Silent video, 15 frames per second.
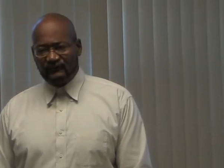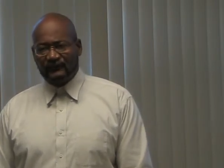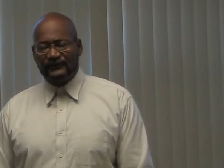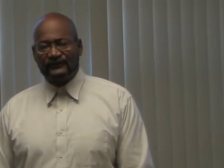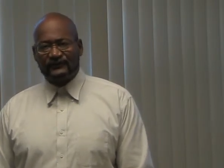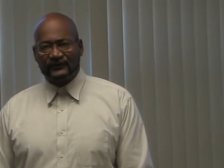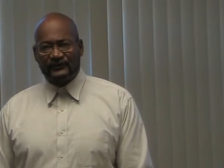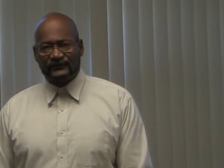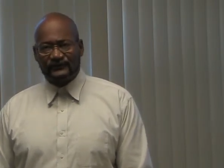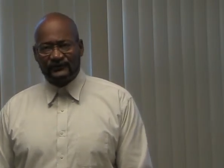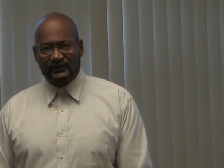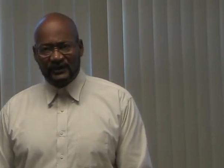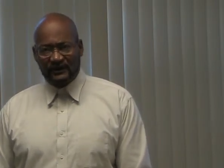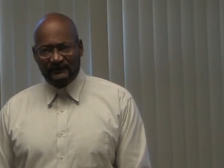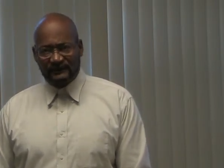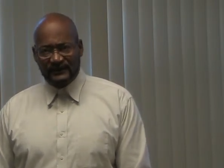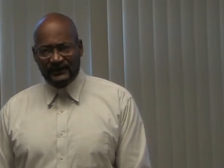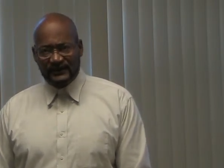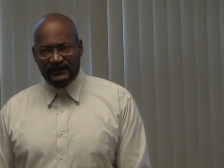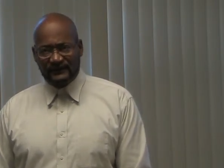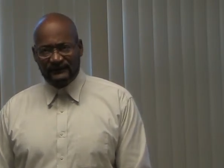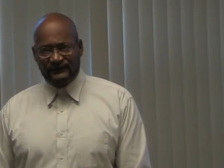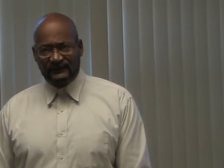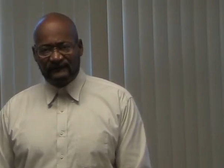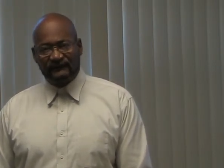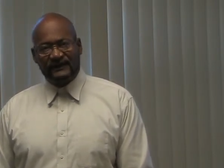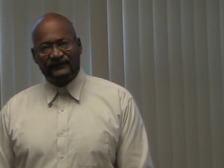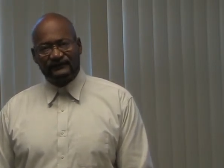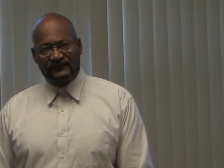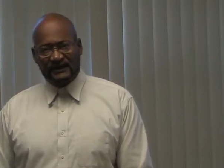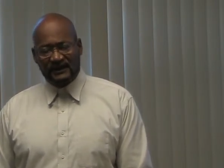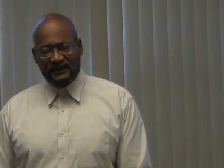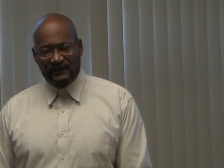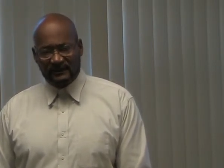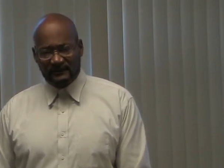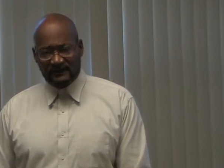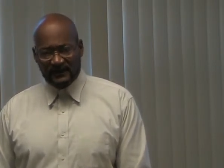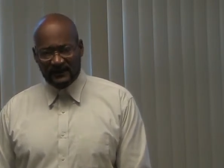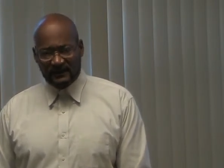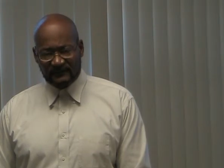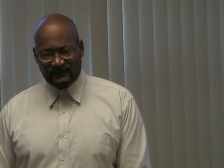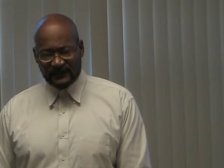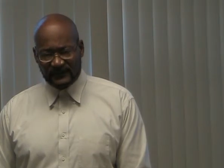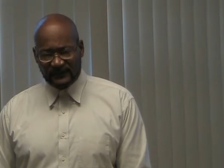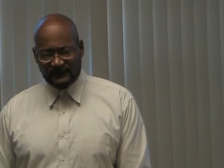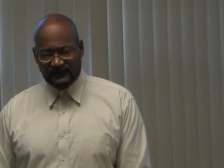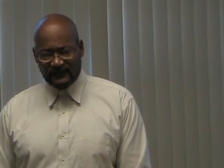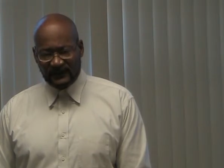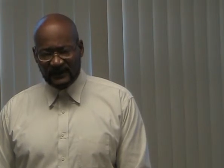research companies, investment co companies.